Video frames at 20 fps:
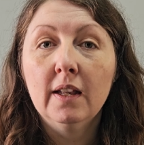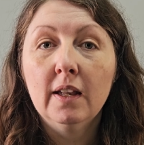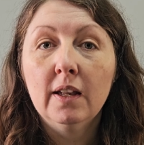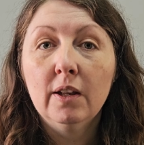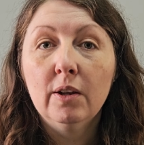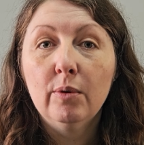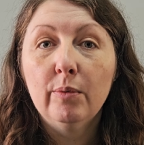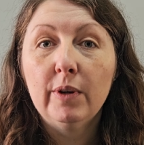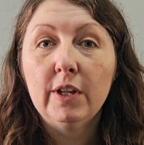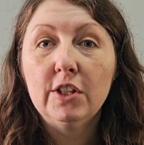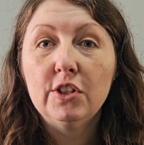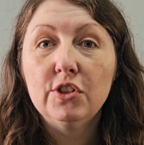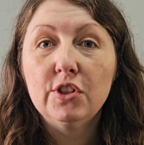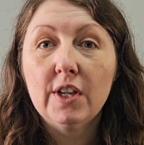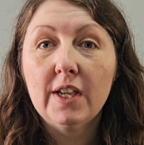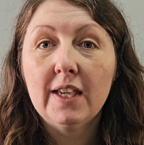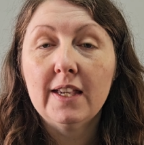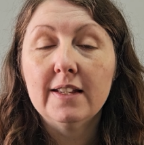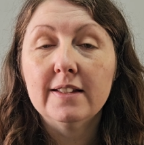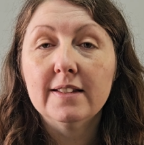which
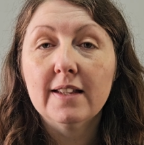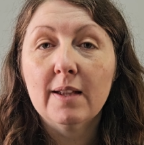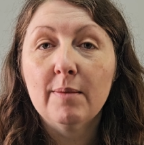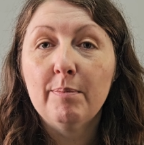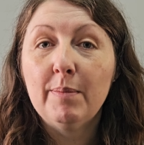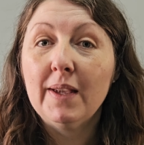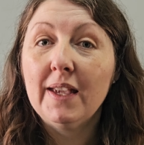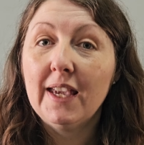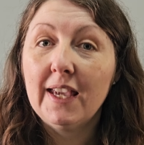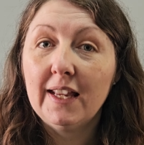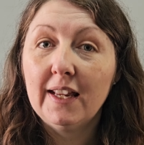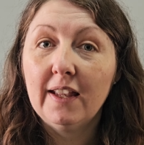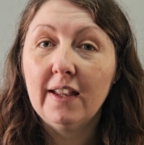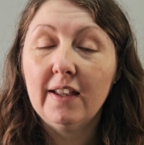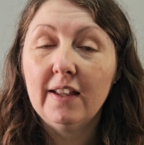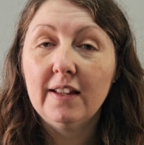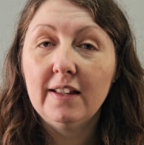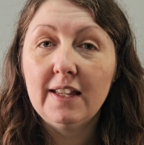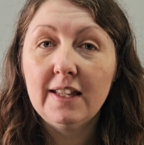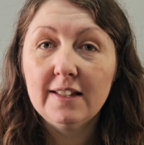is a beginner
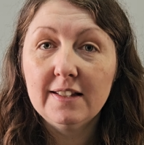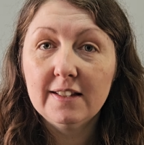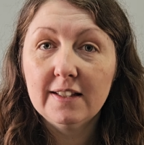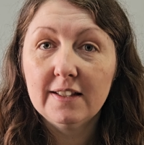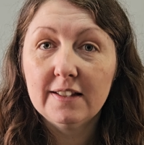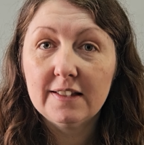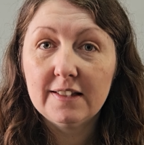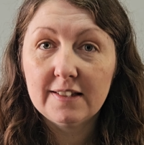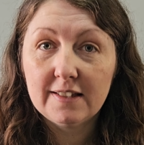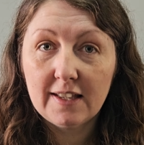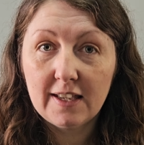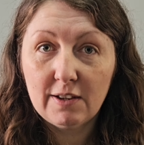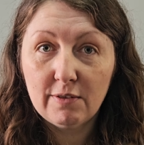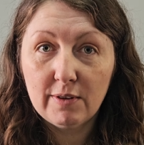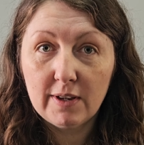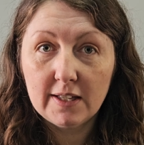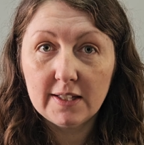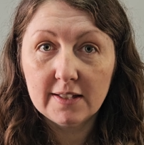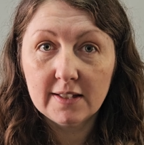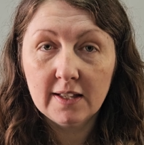knitter
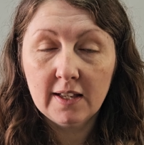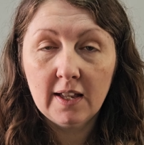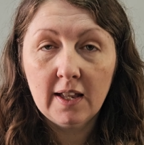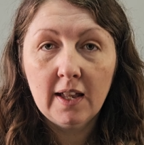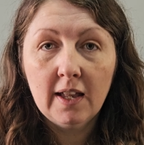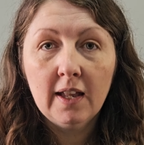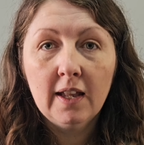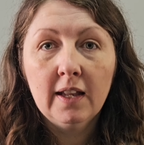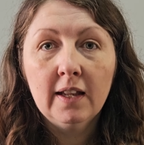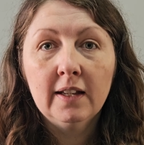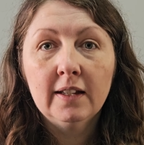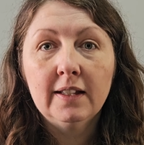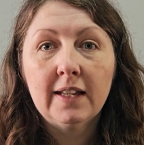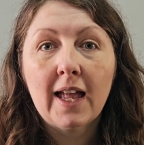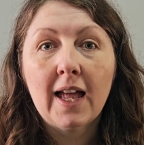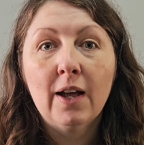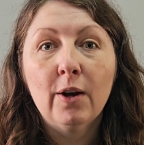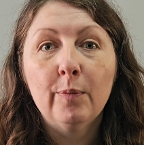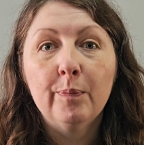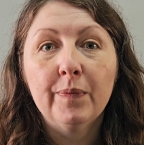series.
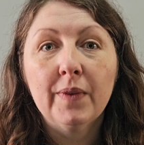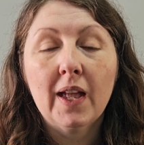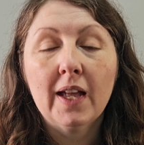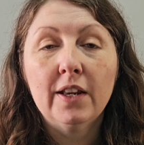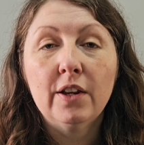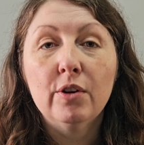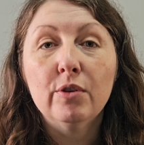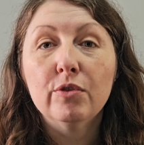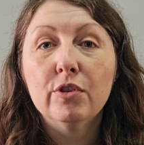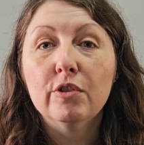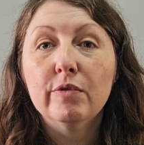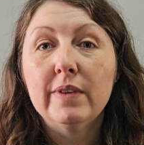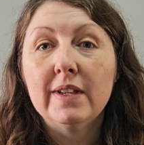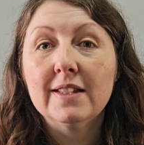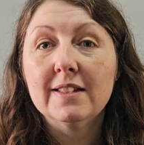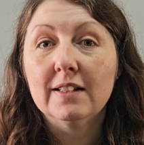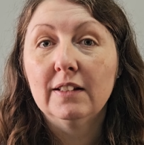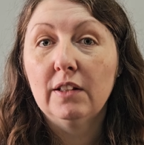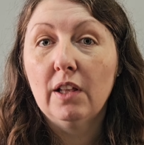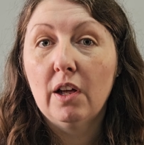Now I know there
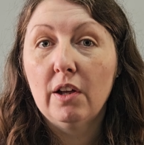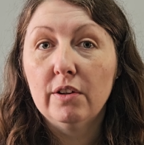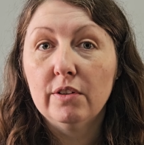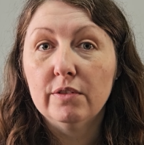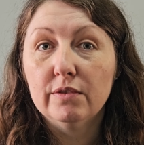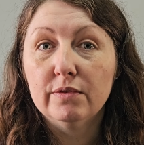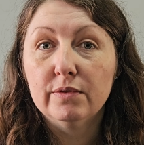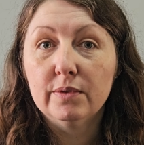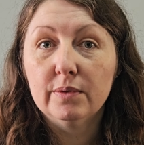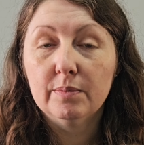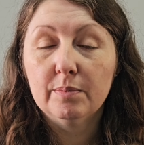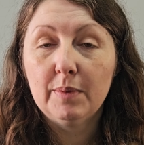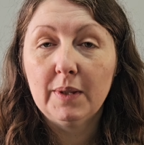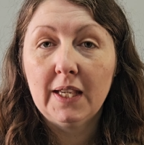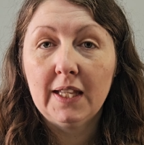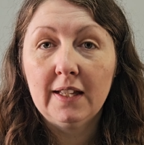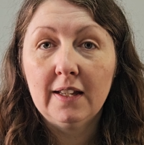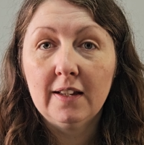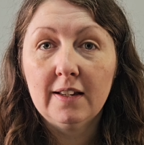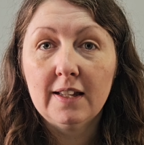is a lot of
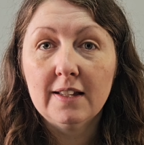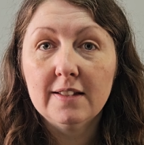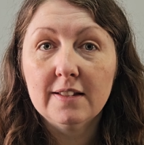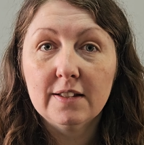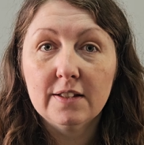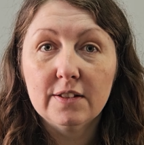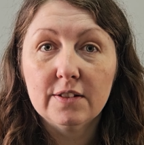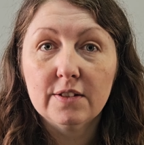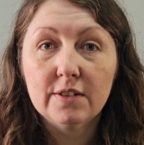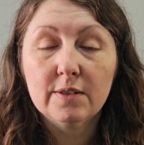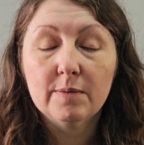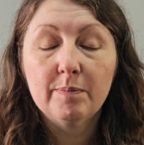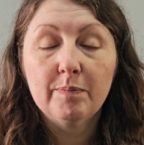beginner knitters